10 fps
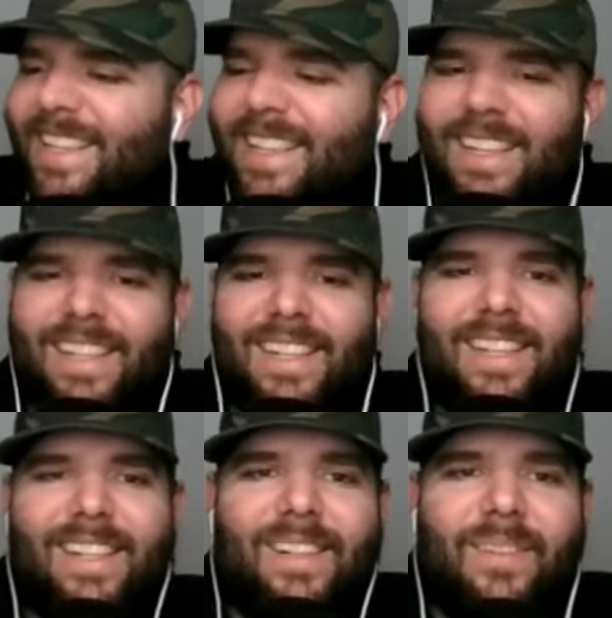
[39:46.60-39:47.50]

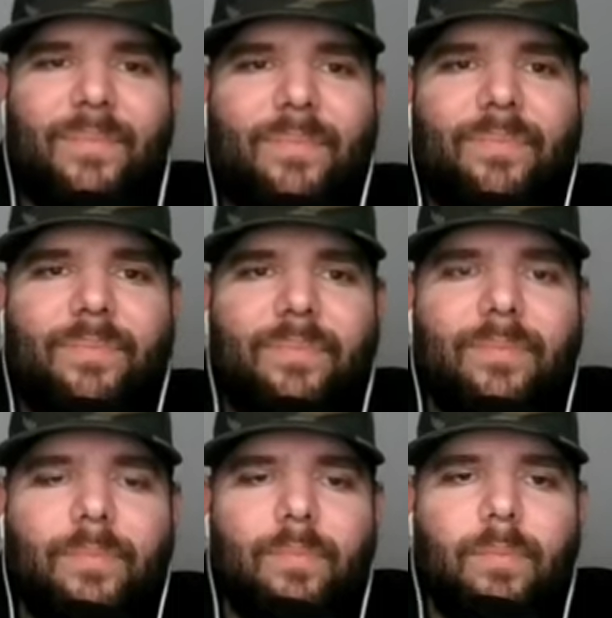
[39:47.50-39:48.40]

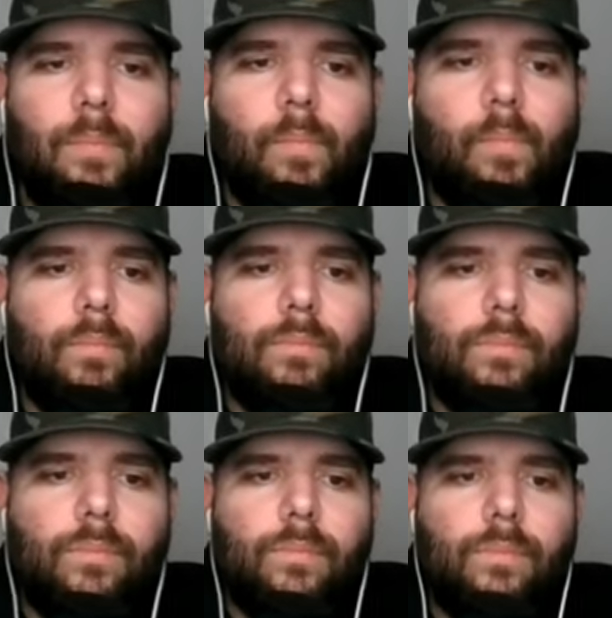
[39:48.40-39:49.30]

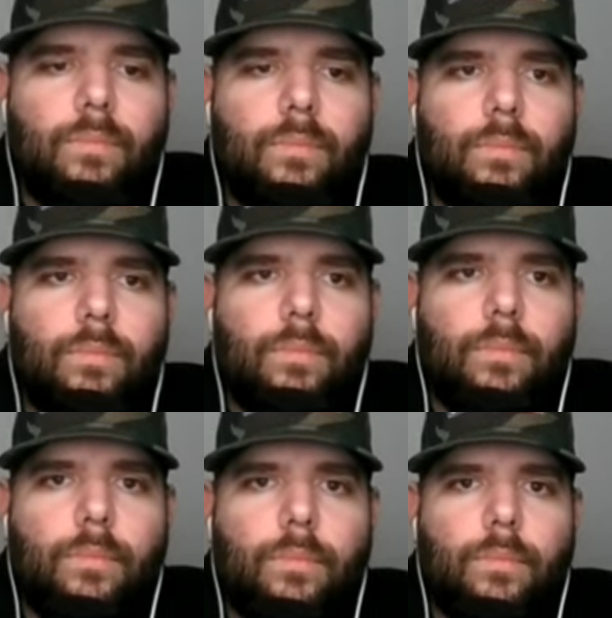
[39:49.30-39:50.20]

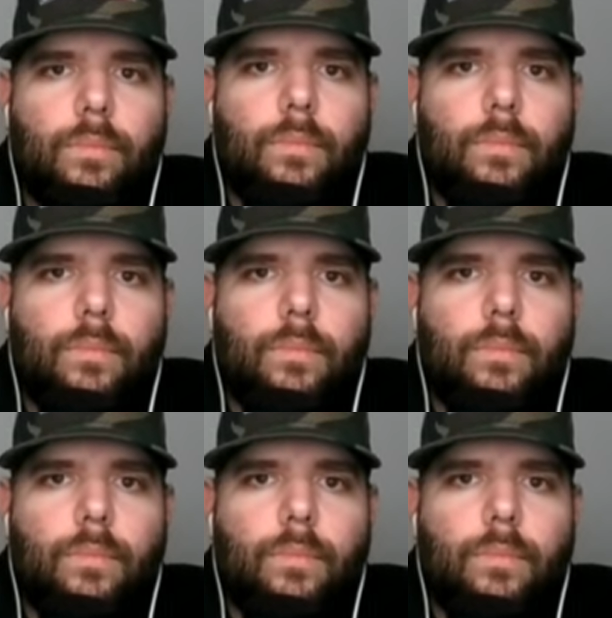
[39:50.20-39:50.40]
(silent)